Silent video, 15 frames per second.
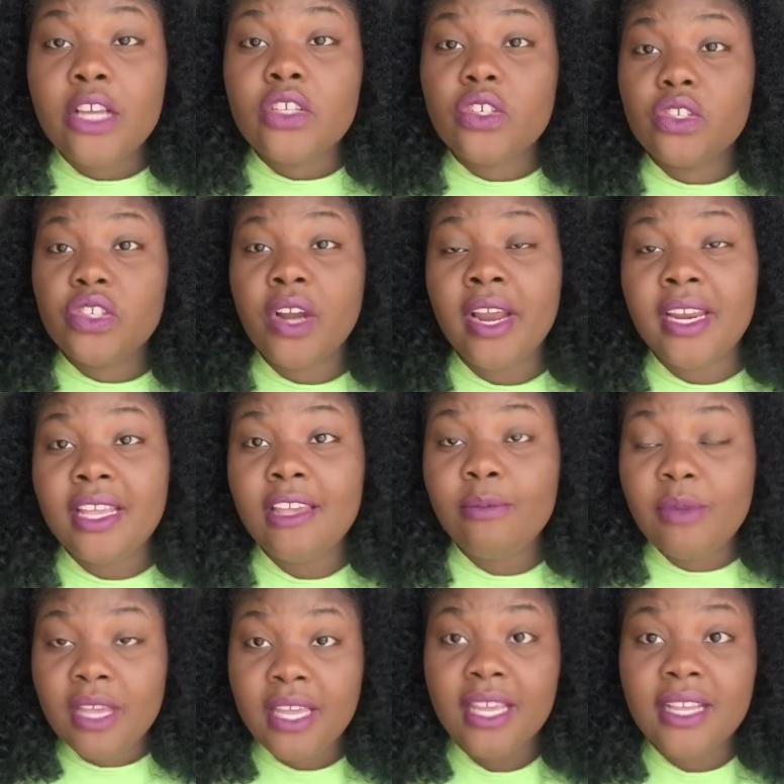So try to
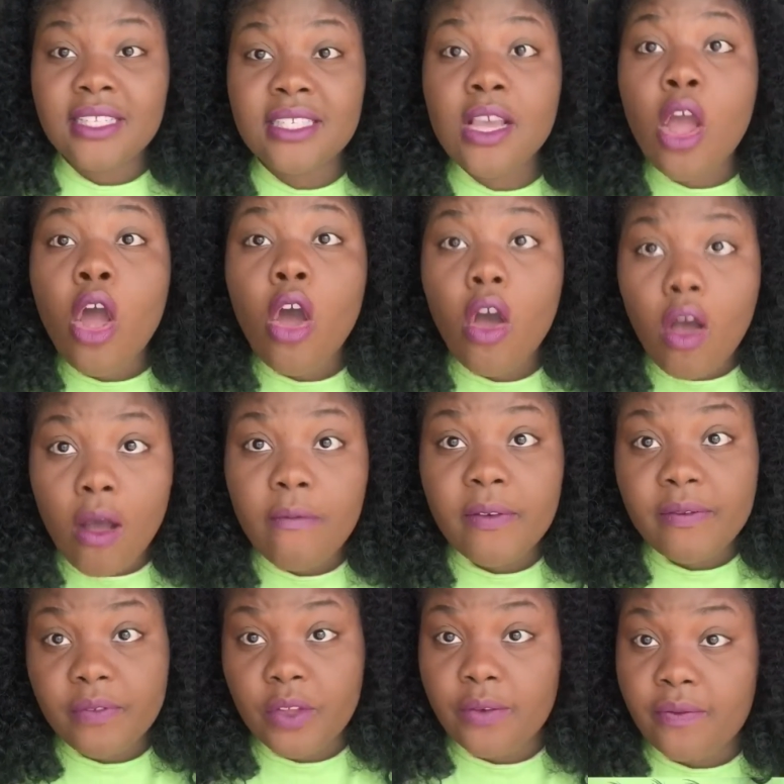keep your hands off
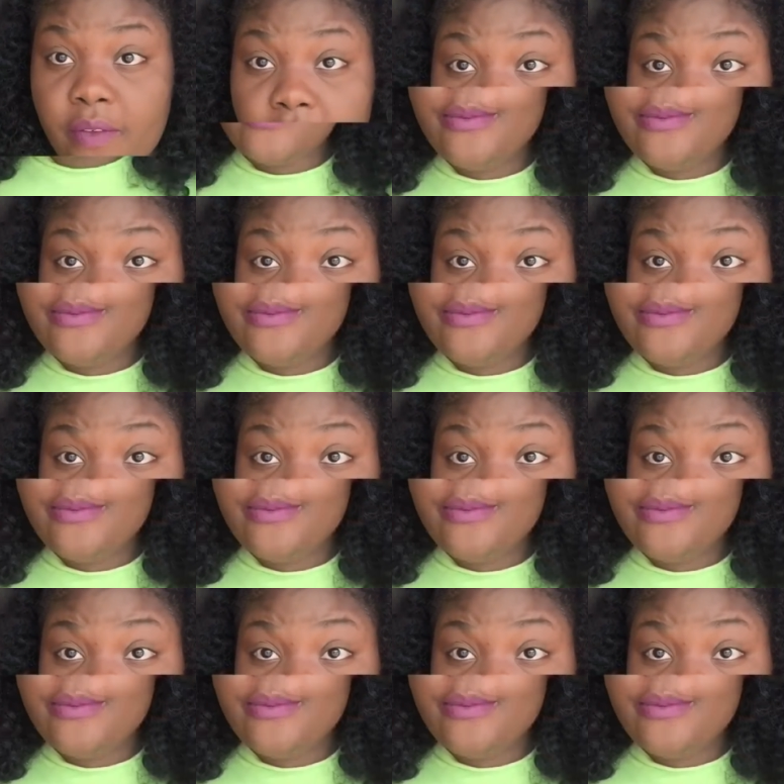of your face.